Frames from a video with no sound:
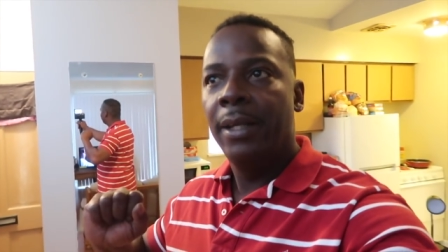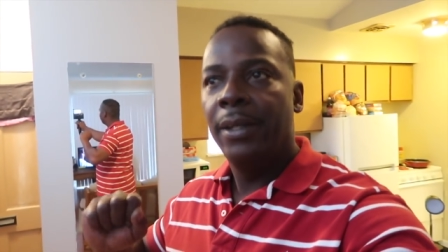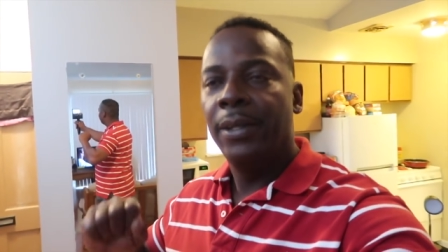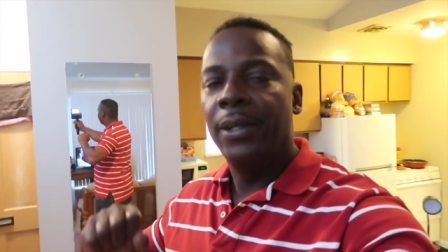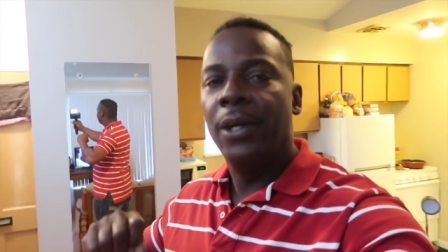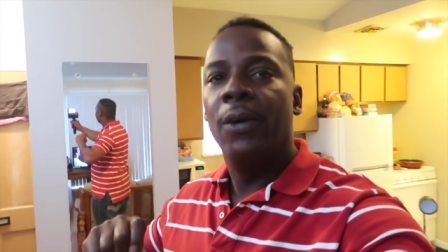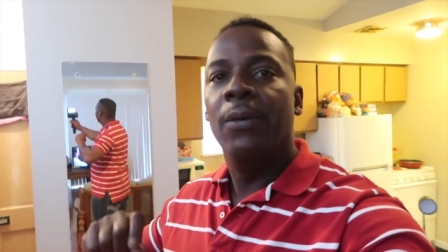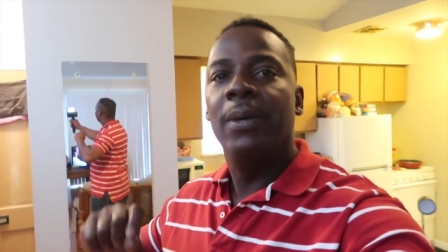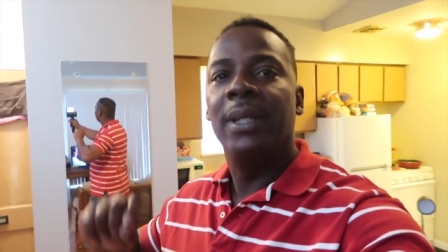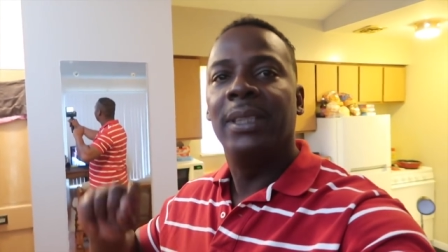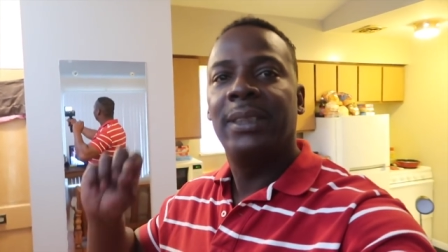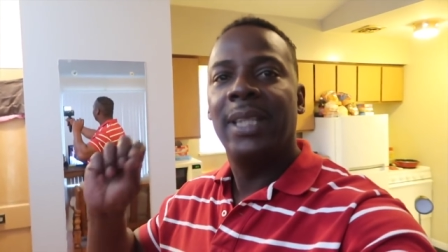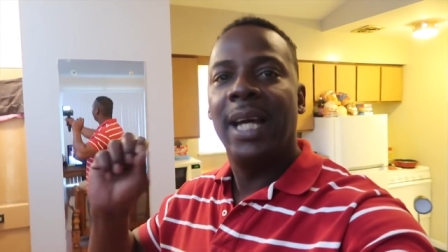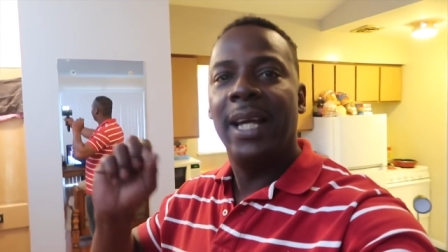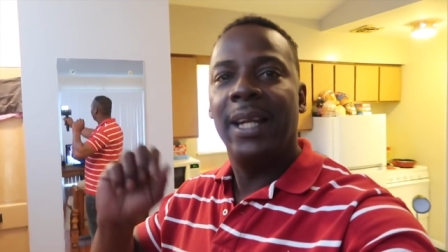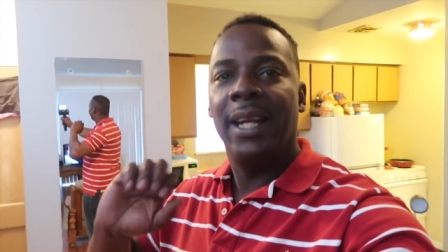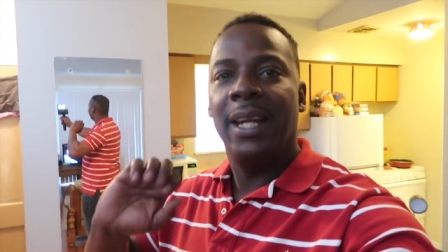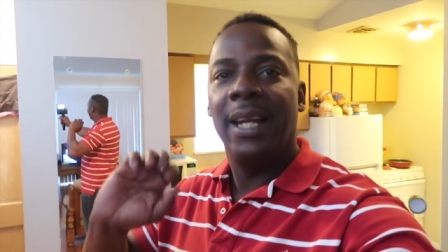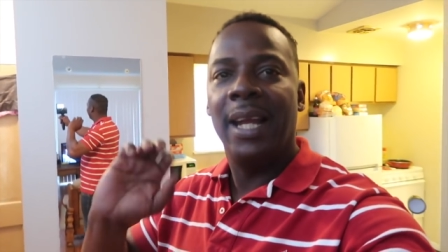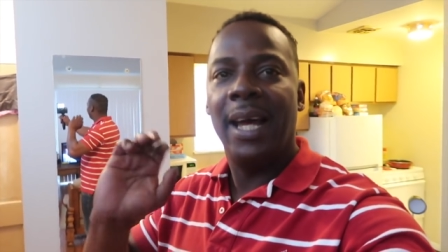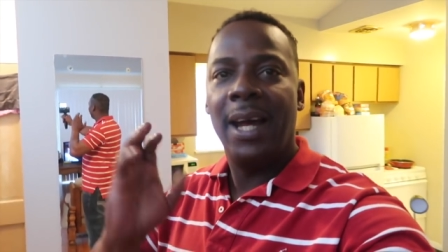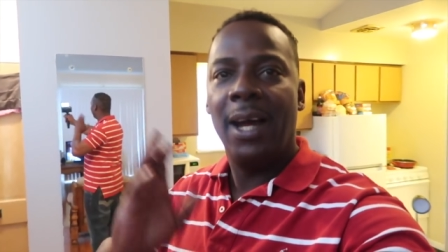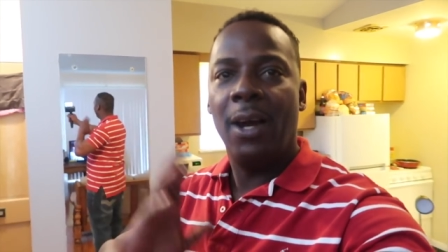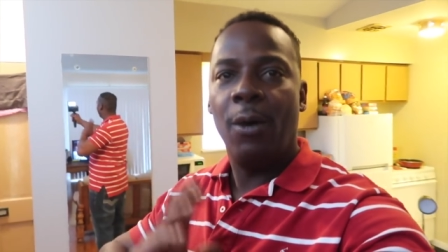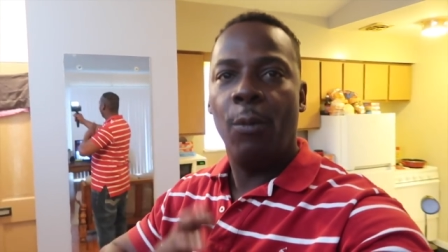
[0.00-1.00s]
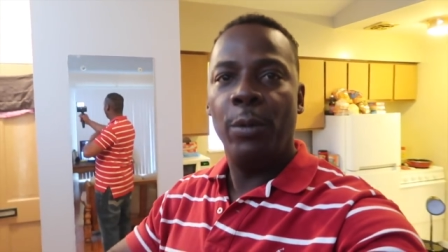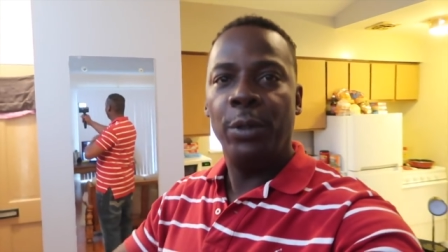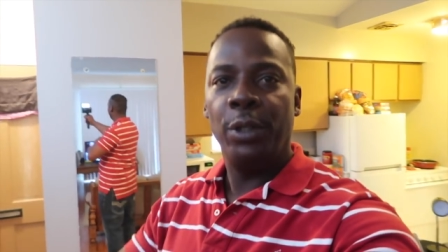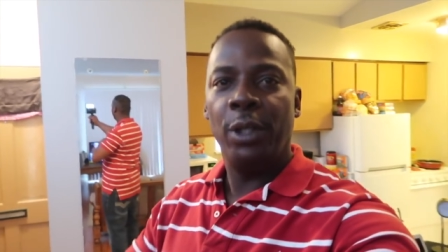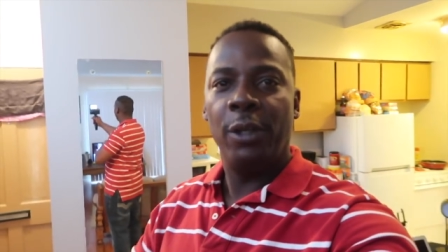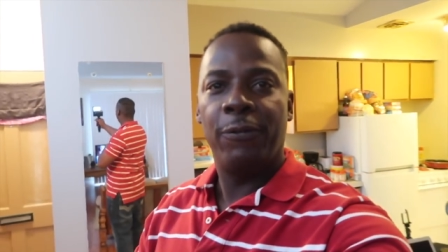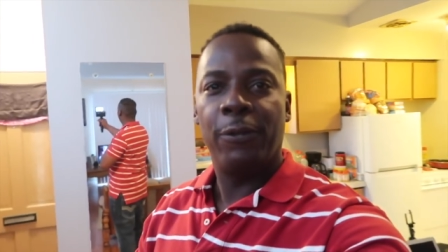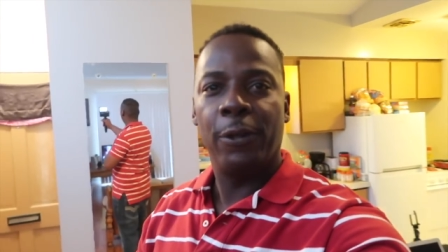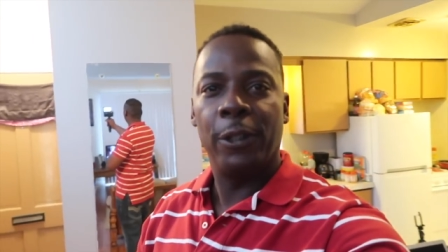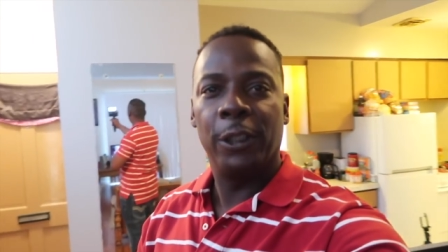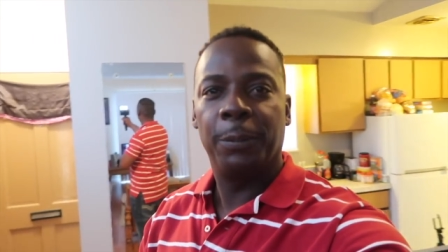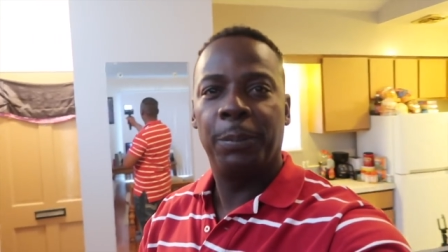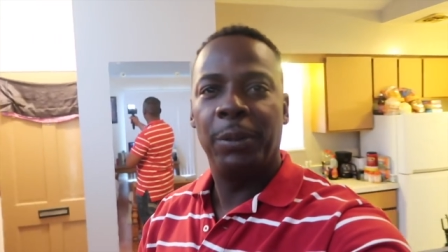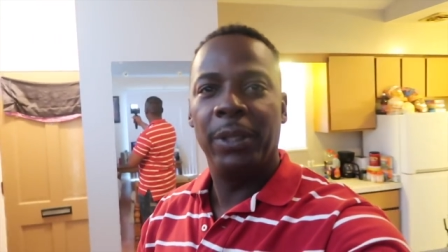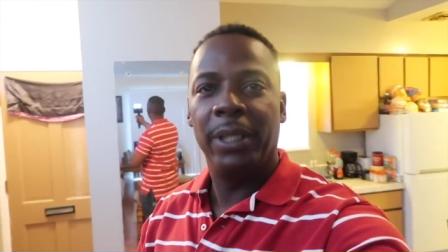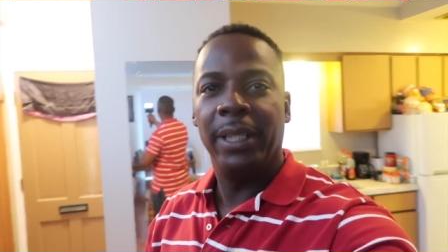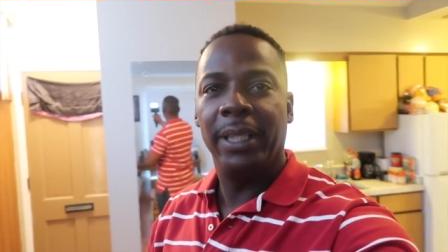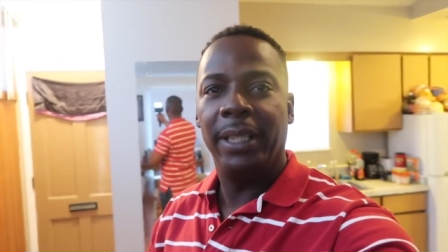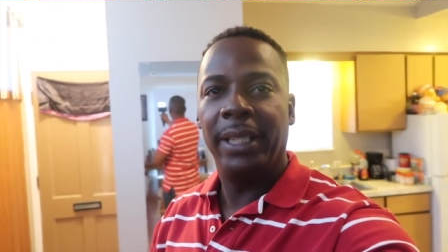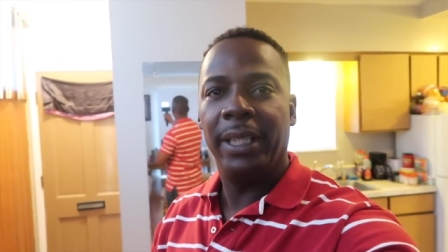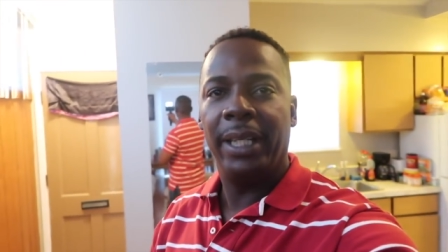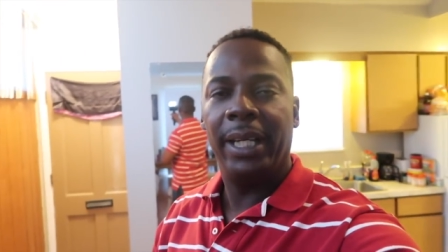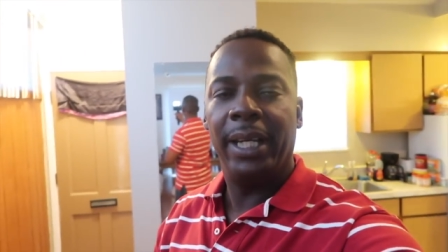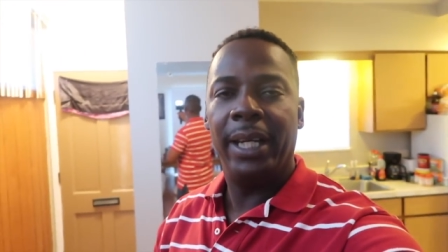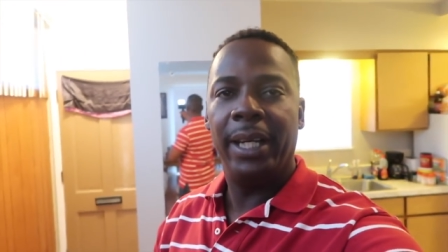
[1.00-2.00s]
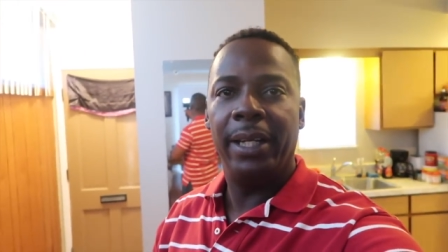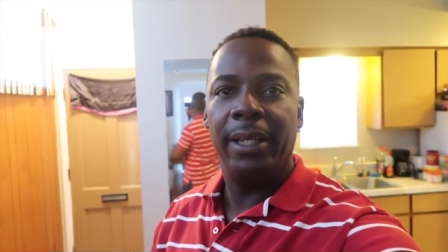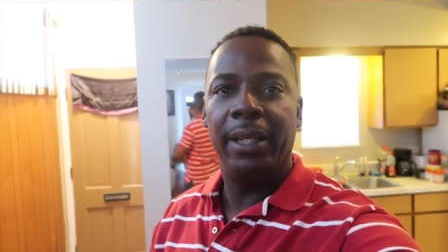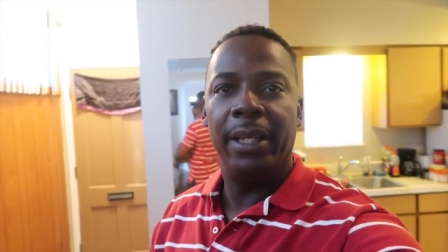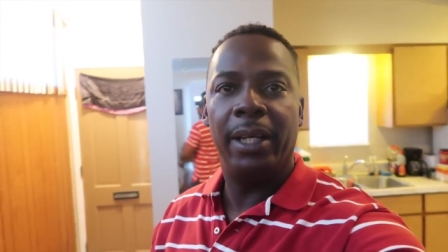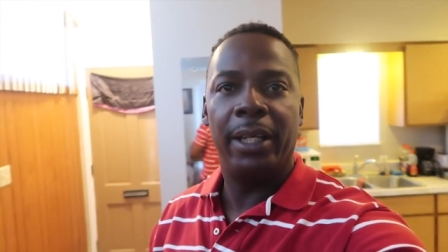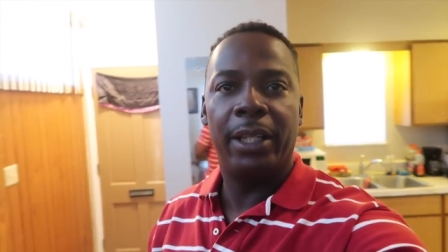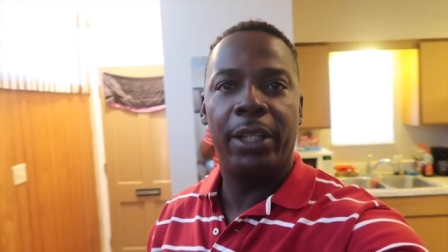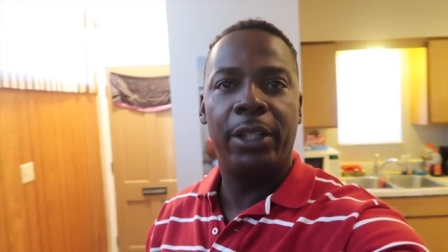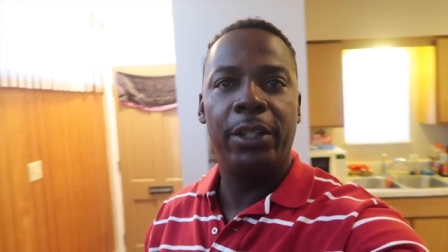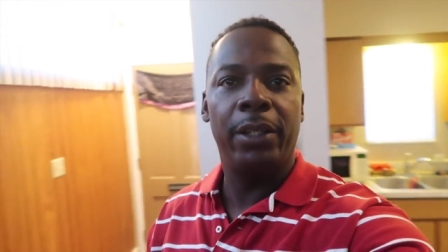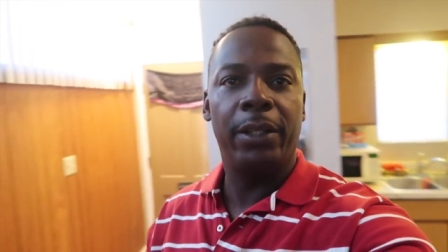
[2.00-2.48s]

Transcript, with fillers: you know, it's kind of loud when you first put it in the